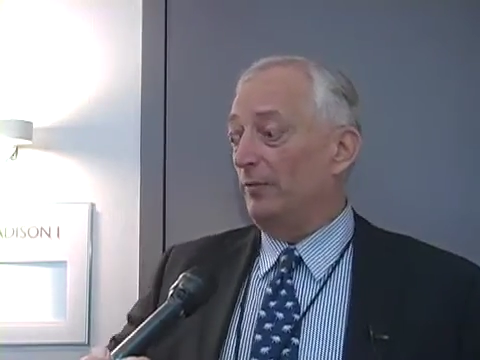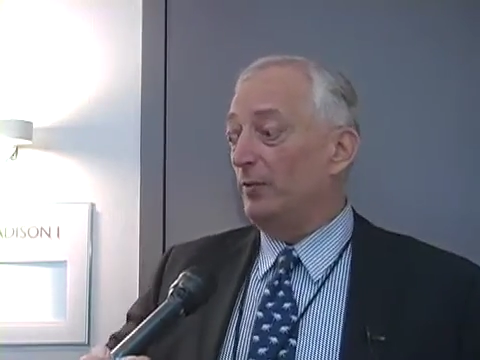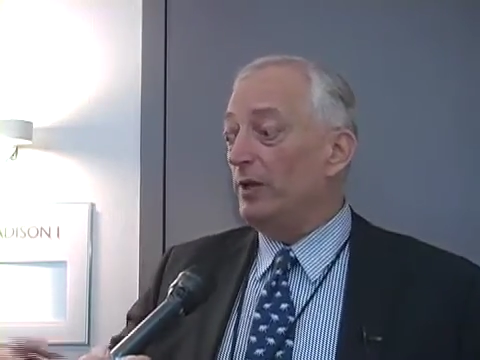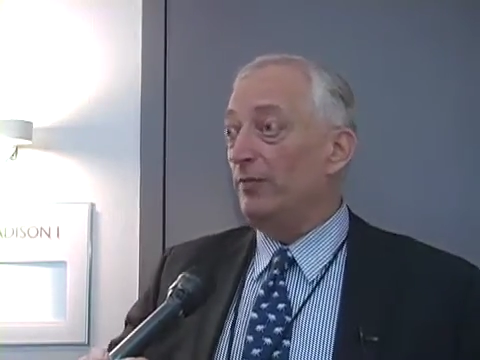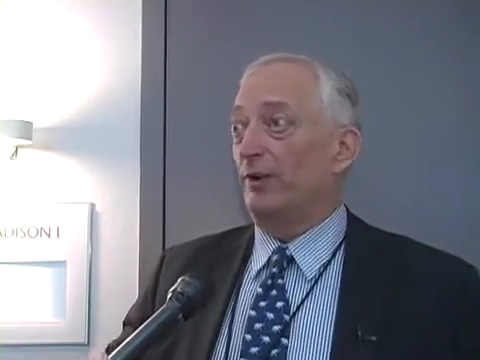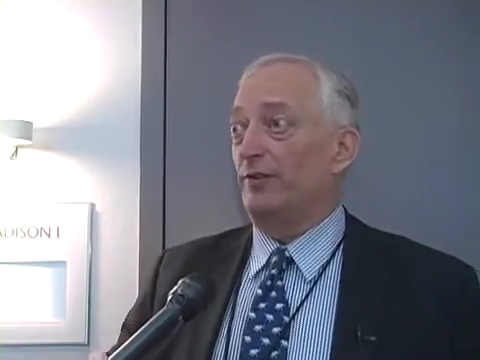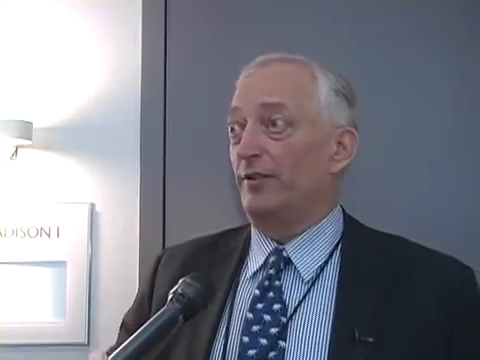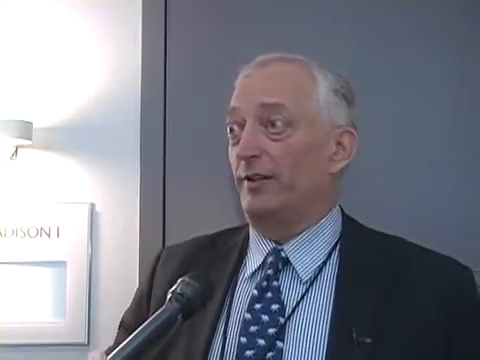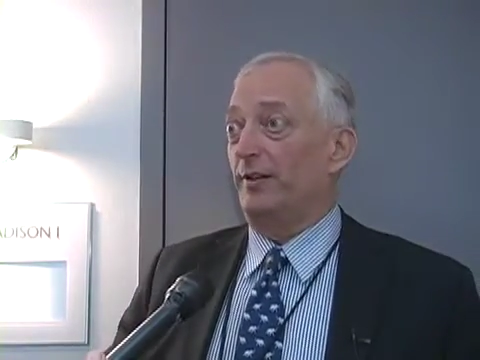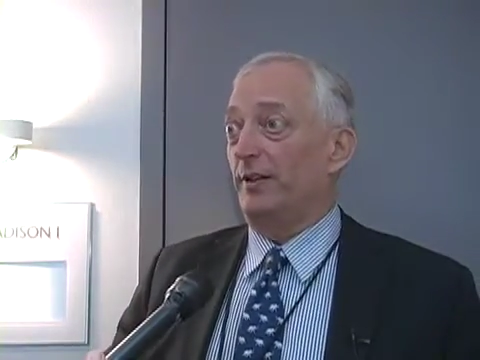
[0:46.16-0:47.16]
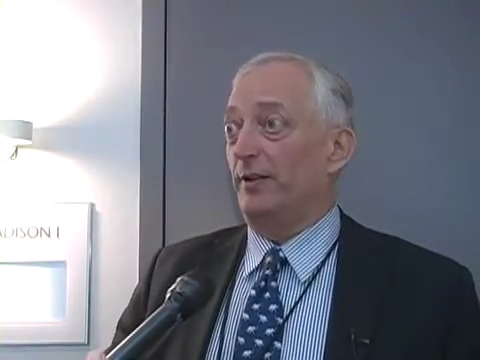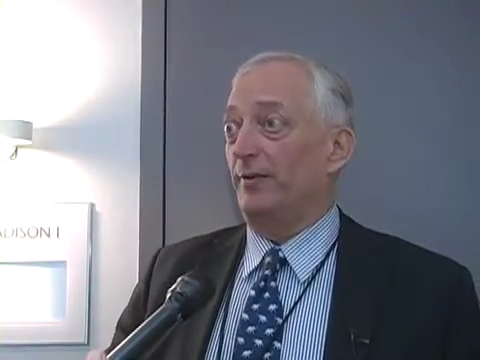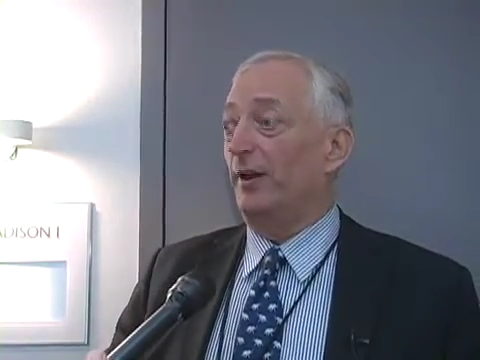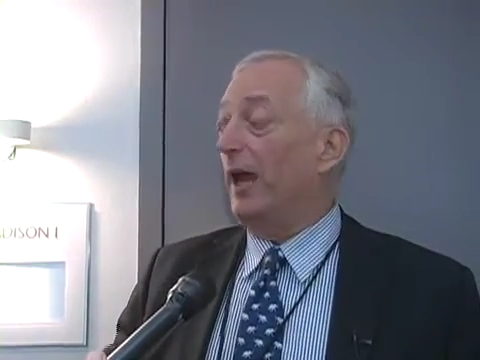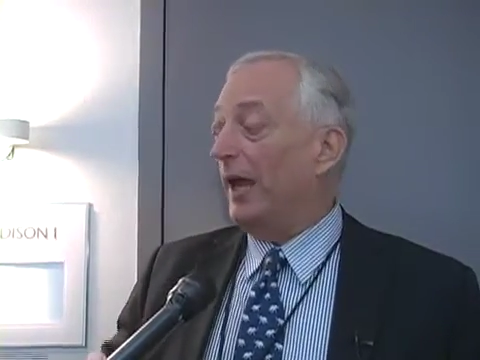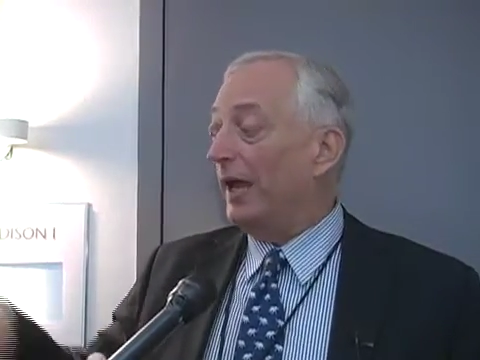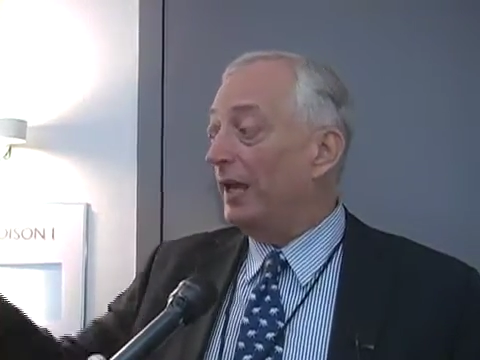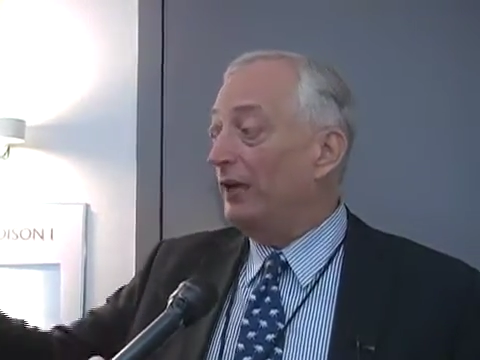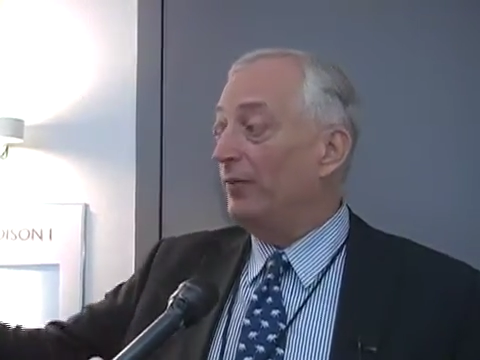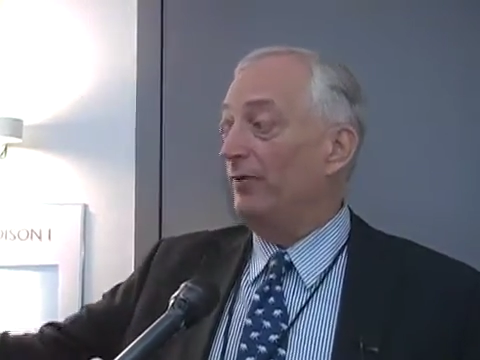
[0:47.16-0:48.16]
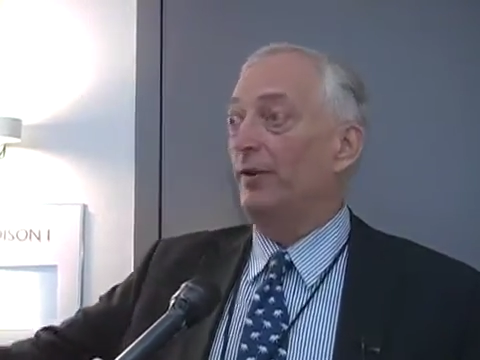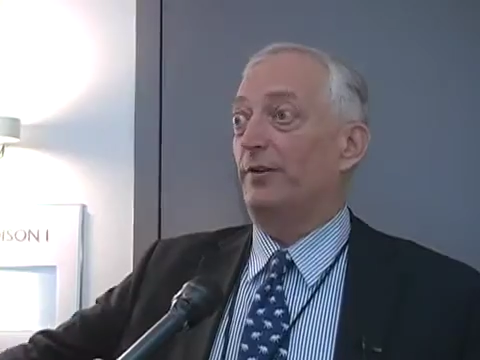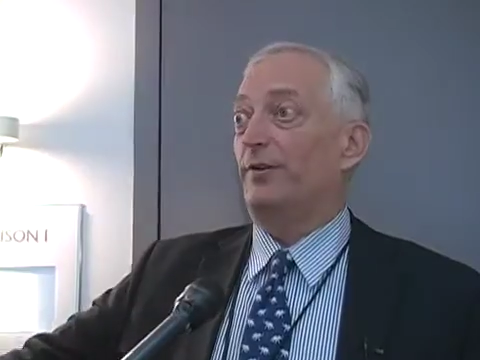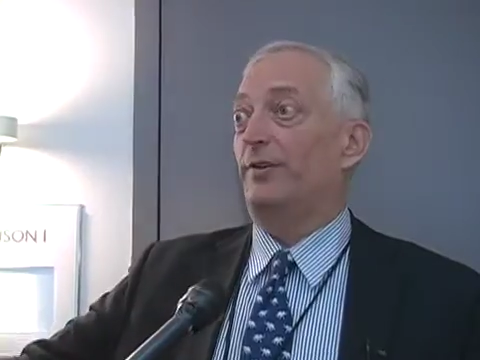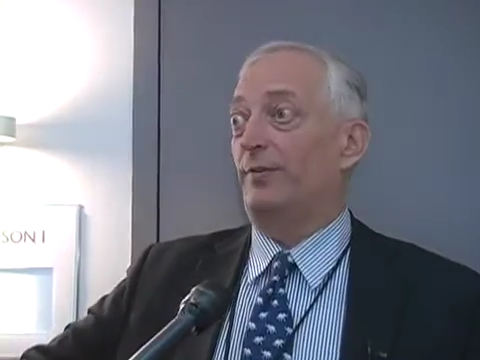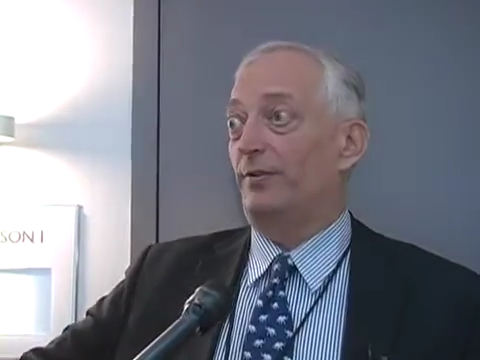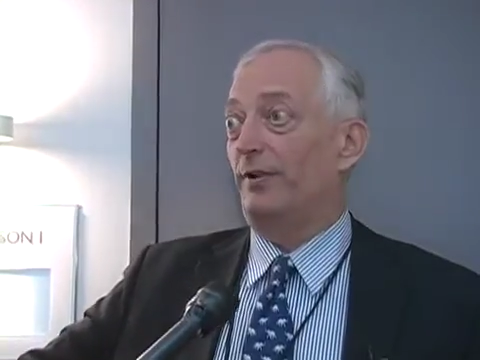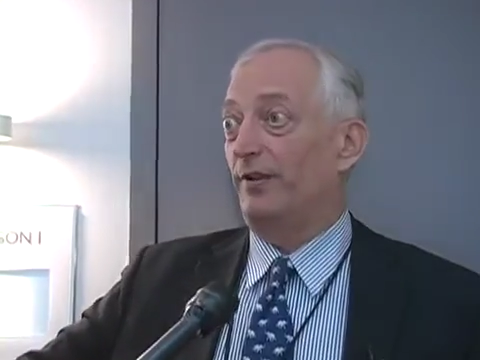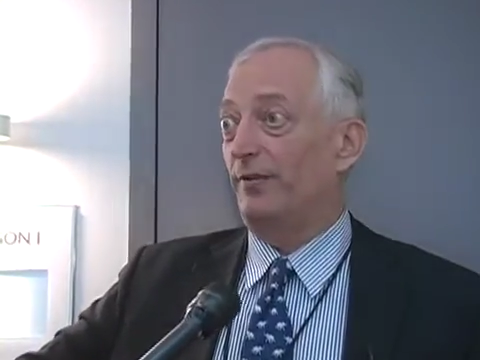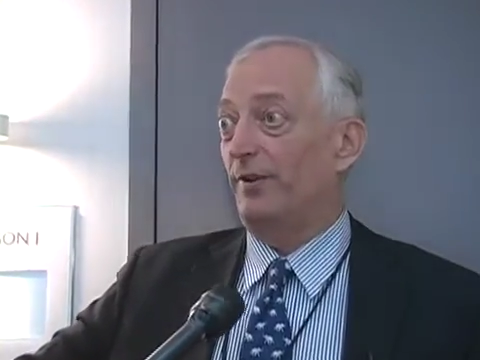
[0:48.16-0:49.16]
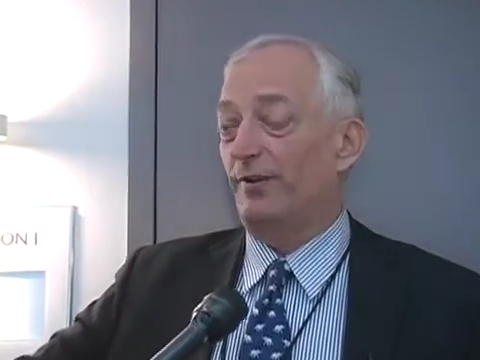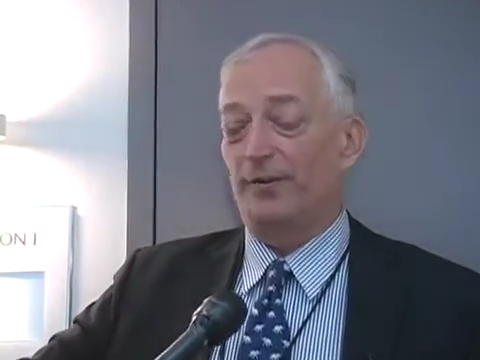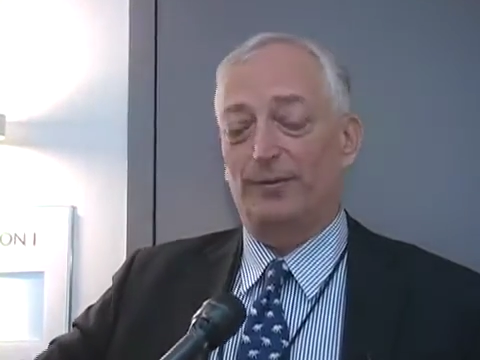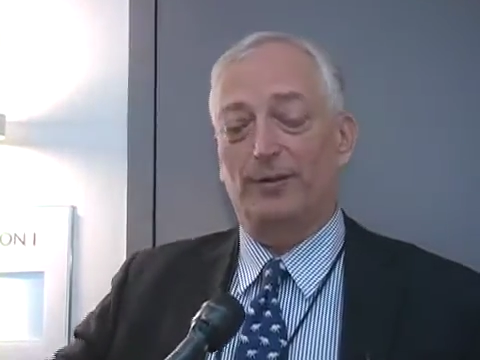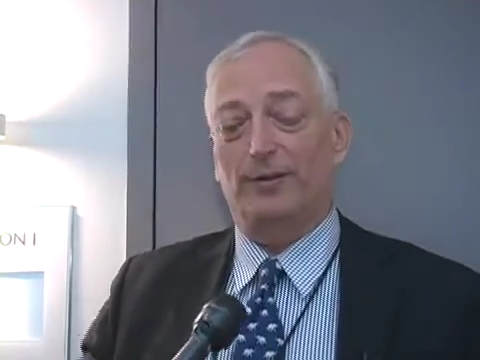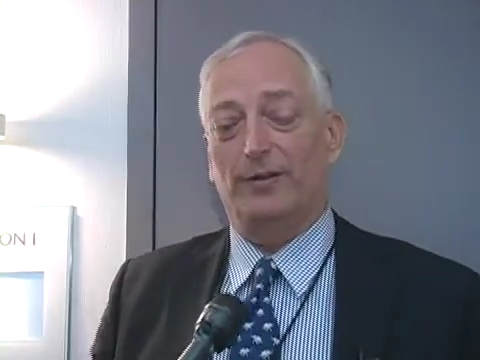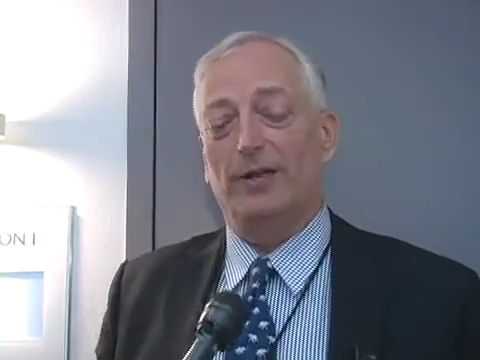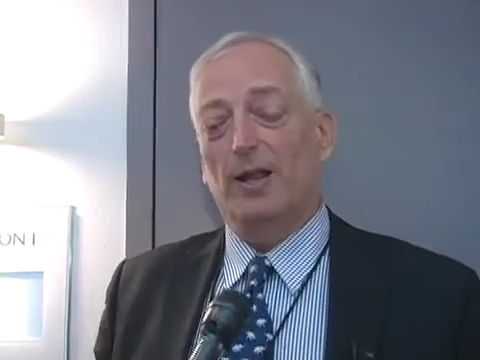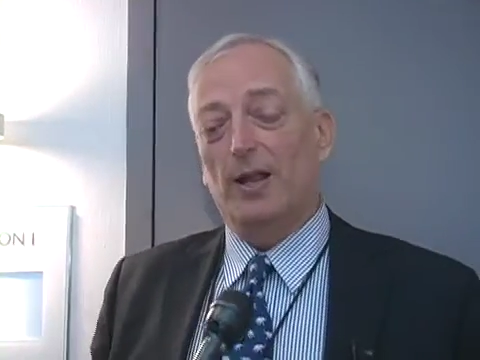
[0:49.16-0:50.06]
We've got to shut down and we've got to subsidize the rest of the world.